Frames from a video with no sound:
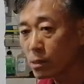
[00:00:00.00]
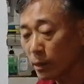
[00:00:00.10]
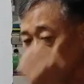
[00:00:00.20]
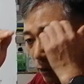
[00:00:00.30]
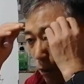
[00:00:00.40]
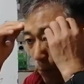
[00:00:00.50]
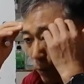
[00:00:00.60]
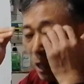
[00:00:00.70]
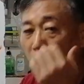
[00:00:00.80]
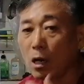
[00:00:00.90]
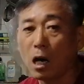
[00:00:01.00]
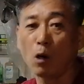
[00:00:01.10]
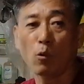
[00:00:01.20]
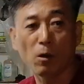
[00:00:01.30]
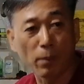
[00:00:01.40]
must thinking about
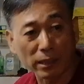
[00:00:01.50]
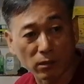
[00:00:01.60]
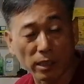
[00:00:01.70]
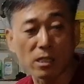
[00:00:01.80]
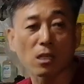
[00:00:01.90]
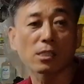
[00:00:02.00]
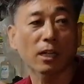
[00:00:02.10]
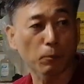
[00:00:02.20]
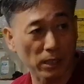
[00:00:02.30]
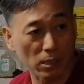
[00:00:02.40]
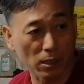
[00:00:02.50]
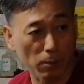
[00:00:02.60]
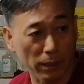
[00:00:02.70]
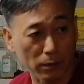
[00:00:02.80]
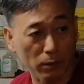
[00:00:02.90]
our battle is not
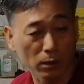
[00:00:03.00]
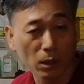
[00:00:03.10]
physical battle.